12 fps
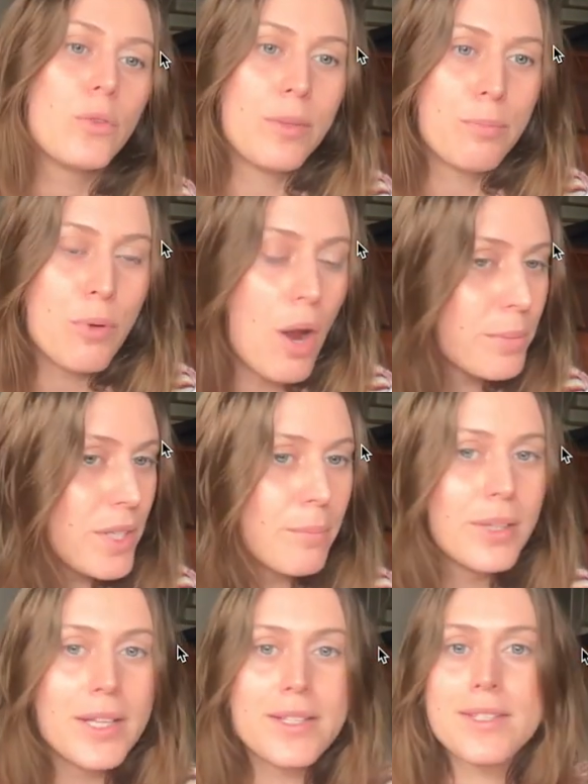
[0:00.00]
prompt
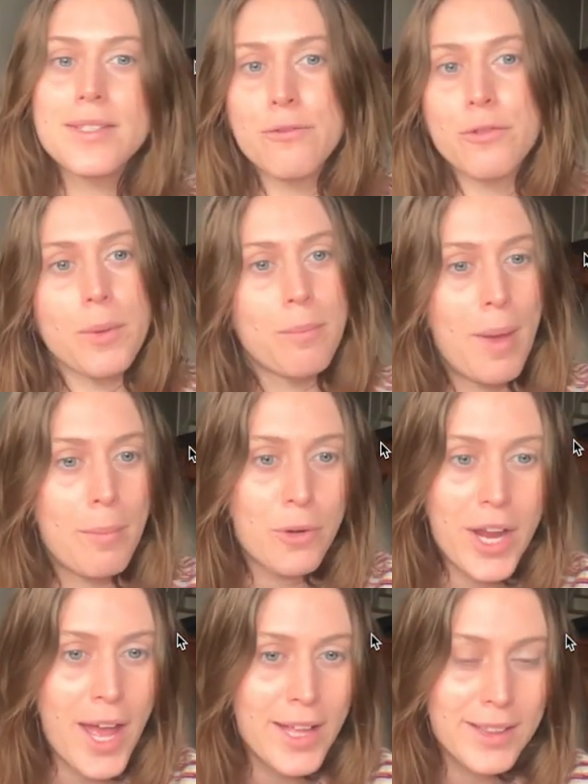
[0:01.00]
templates, different
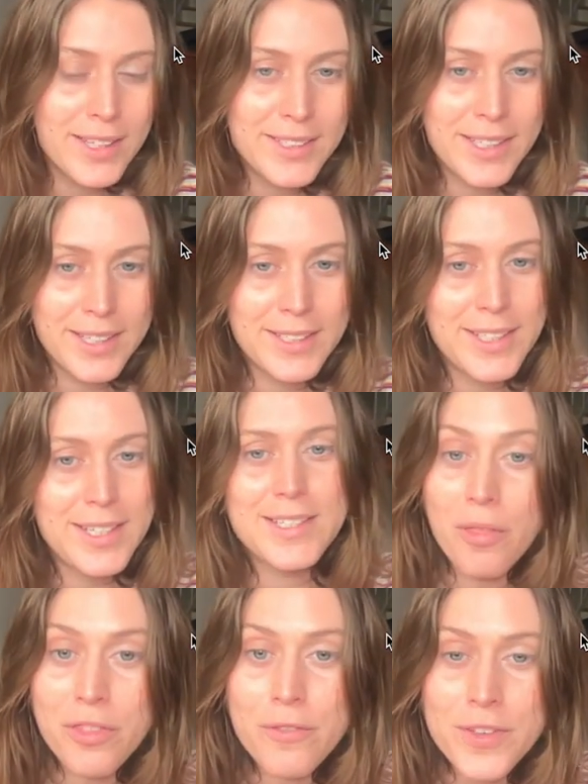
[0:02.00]
memory handling
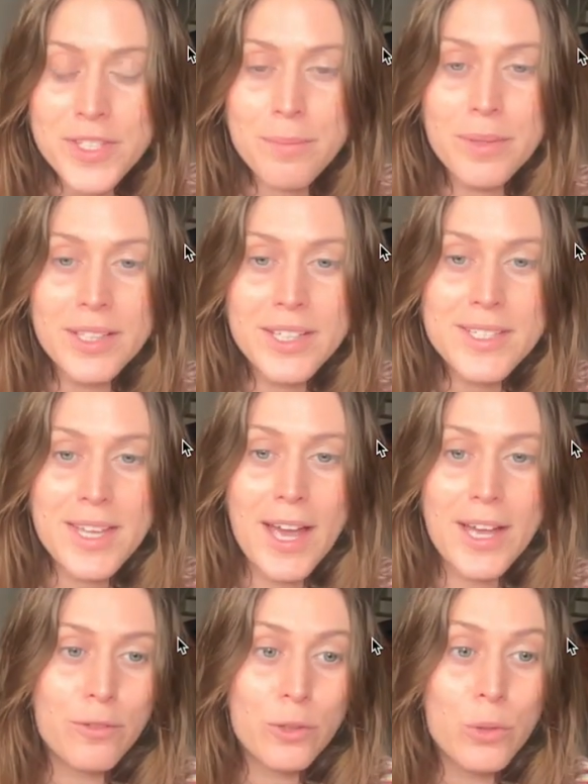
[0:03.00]
techniques. On the visibility
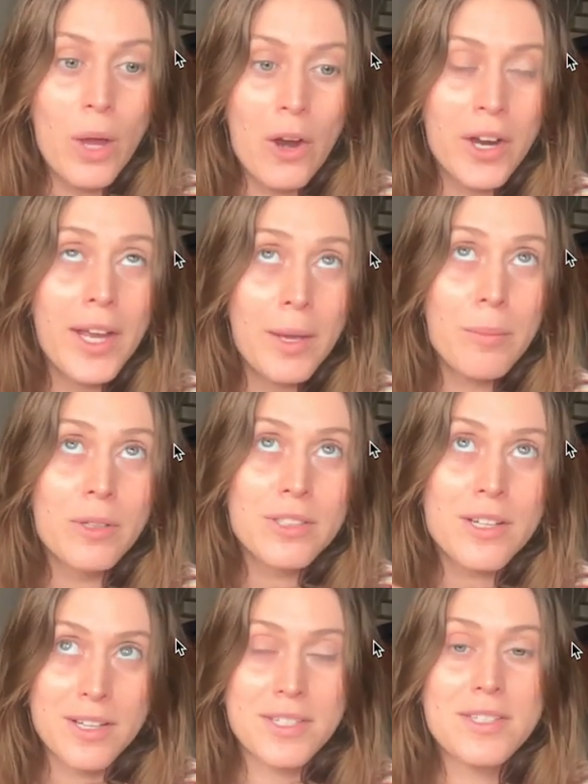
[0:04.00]
side, you are able
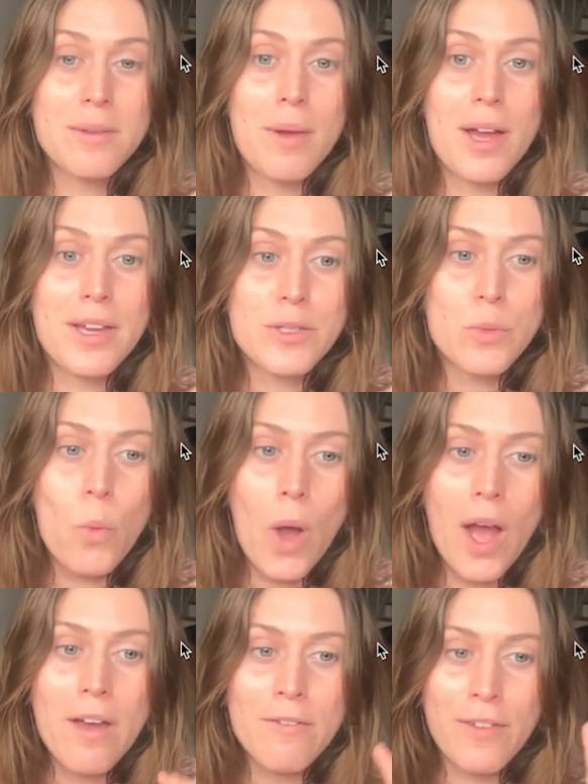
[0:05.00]
to customize
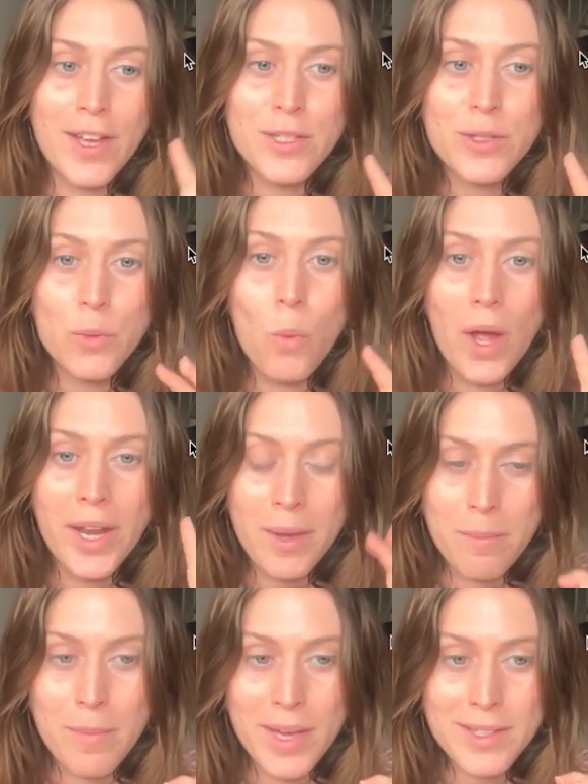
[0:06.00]
what events you want to
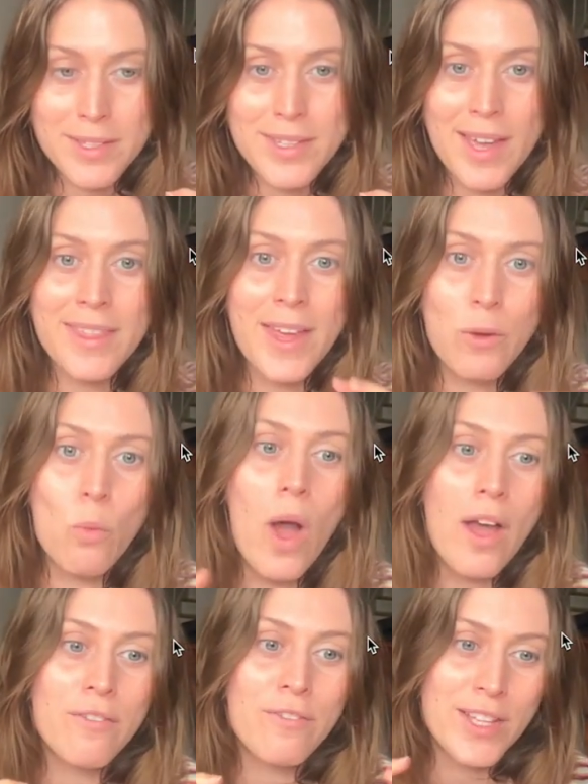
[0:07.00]
emit and then
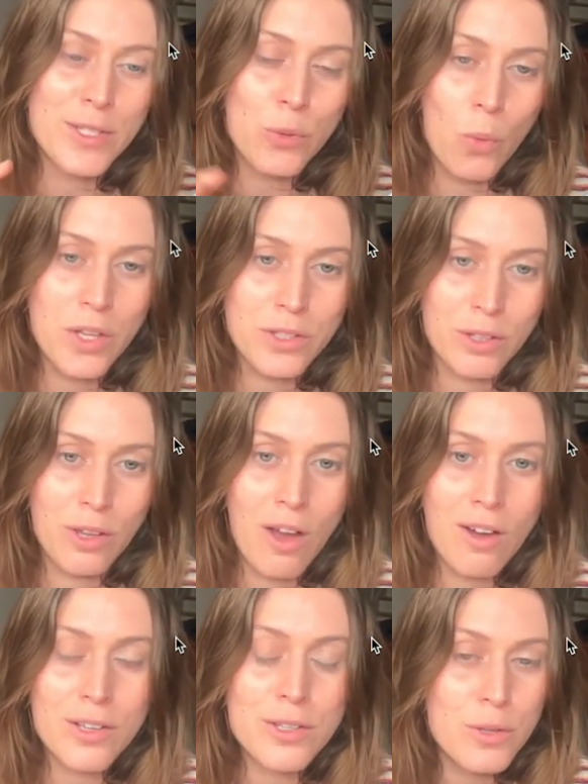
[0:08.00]
what events you want to
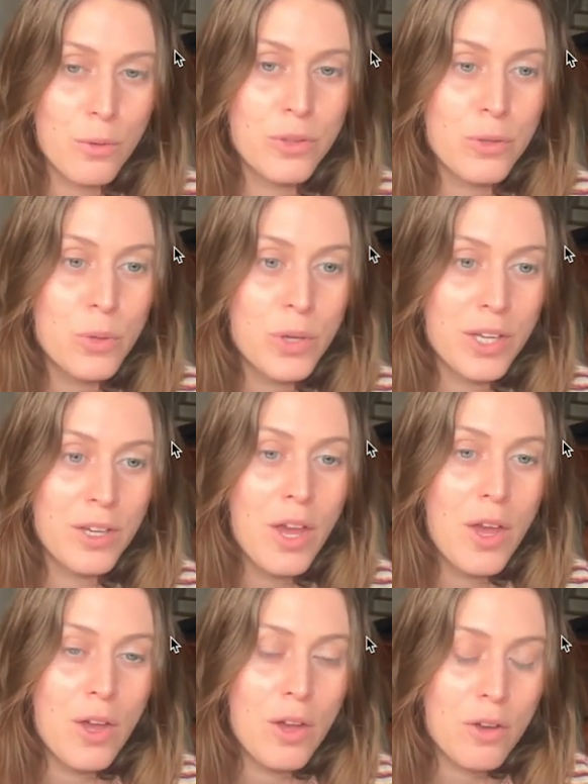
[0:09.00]
log. So you can
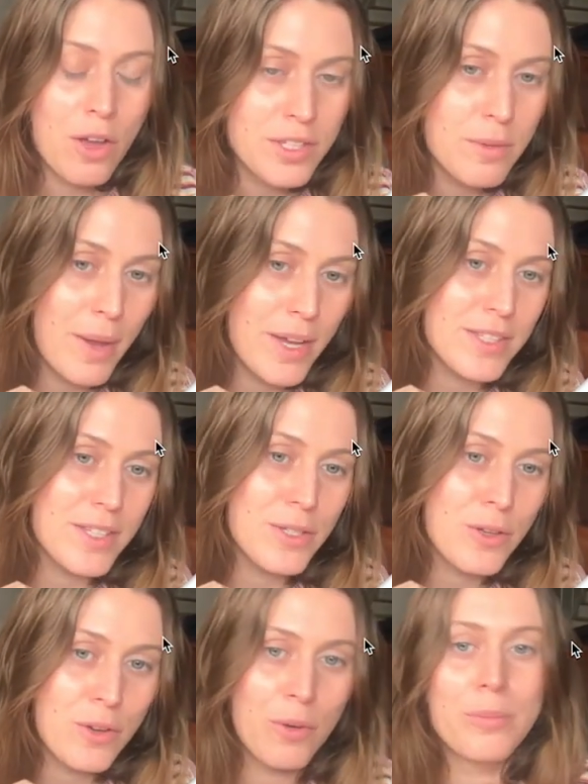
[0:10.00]
customize
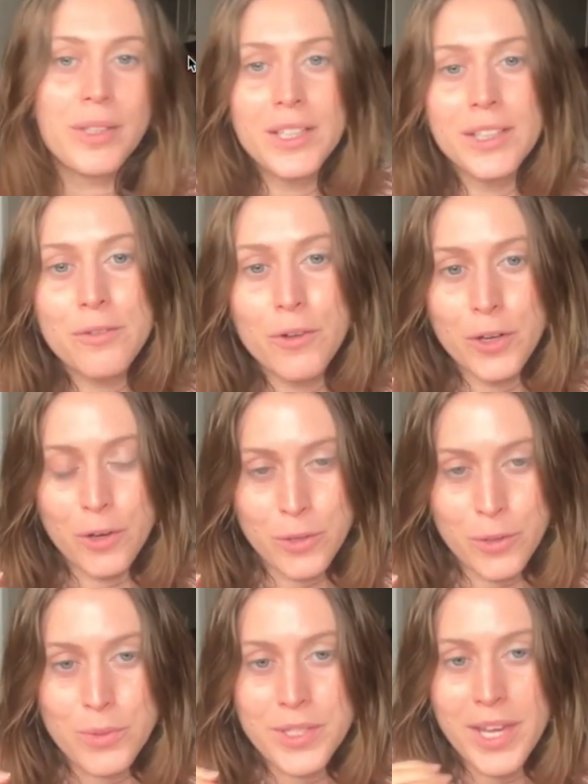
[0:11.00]
this completely for your
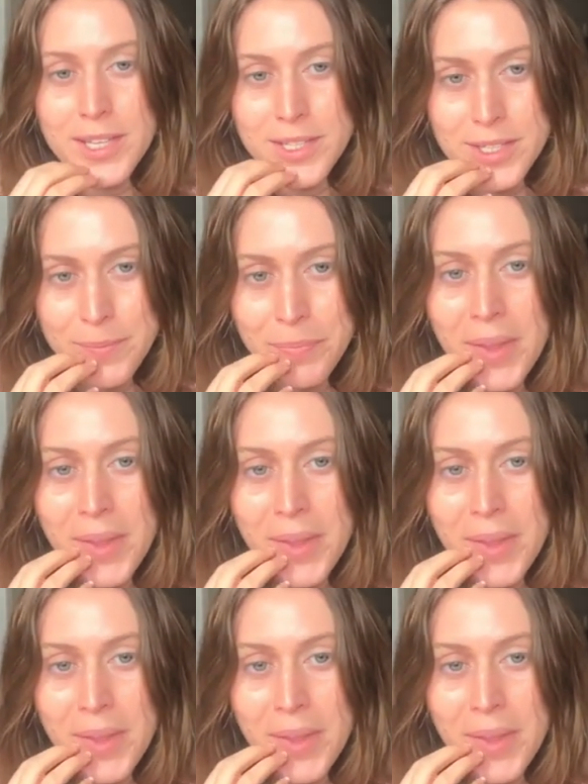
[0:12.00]
use case.